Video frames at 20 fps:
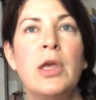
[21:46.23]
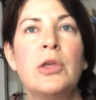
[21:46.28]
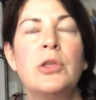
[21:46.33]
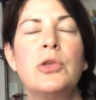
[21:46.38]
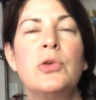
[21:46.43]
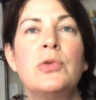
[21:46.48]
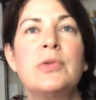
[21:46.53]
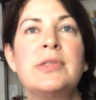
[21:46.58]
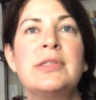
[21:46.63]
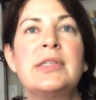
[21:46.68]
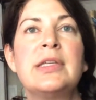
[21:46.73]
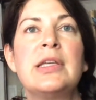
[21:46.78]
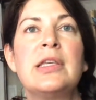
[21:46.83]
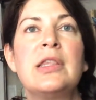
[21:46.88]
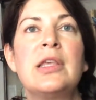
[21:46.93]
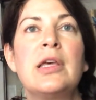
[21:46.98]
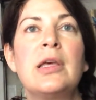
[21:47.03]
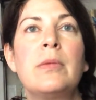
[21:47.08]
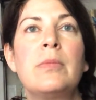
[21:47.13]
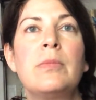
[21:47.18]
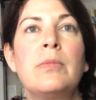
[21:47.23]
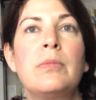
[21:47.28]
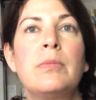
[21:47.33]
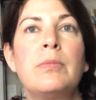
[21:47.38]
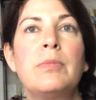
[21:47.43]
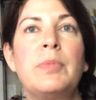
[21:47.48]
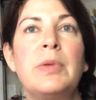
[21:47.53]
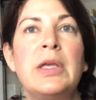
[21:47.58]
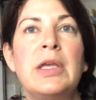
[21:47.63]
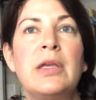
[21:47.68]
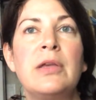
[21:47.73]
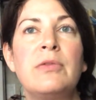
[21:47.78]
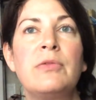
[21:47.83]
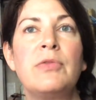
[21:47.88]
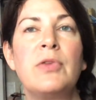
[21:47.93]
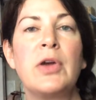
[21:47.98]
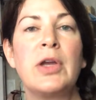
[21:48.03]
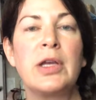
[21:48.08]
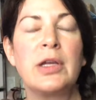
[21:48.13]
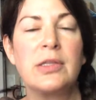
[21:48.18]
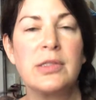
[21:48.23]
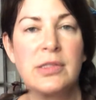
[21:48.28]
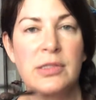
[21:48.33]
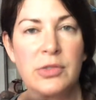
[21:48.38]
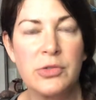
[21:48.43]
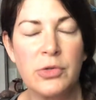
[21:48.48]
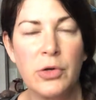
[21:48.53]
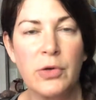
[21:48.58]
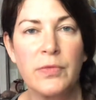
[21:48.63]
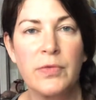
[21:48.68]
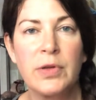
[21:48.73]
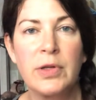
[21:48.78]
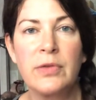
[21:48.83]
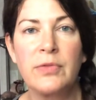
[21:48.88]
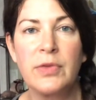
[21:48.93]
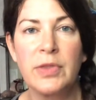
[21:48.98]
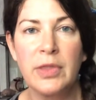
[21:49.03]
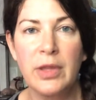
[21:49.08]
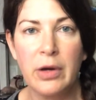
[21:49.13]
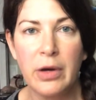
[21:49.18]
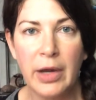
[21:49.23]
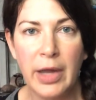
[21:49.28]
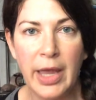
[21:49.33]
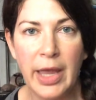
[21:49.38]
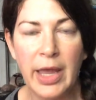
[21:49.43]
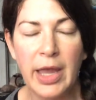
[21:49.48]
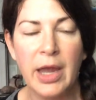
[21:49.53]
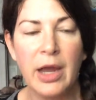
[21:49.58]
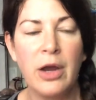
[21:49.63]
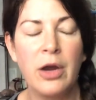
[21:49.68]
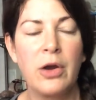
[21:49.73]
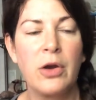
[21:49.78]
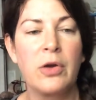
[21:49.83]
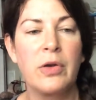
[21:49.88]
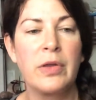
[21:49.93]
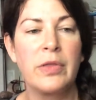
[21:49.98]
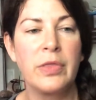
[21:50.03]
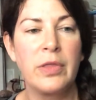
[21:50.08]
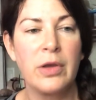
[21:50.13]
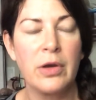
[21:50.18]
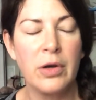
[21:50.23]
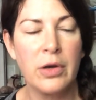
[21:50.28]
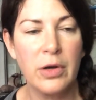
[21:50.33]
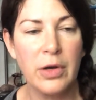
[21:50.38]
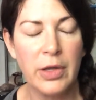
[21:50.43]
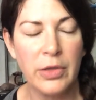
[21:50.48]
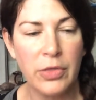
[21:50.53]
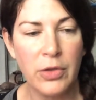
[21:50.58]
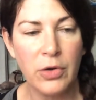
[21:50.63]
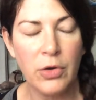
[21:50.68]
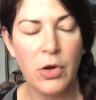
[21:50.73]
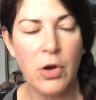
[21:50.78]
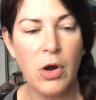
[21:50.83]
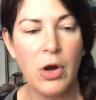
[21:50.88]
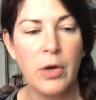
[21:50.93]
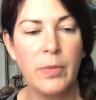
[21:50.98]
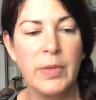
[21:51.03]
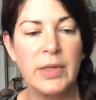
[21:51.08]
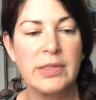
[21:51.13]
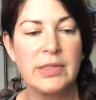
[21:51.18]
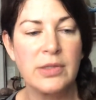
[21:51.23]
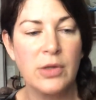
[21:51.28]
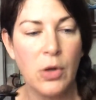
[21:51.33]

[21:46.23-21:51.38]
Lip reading: You see them being very conservative in their hair and their garments,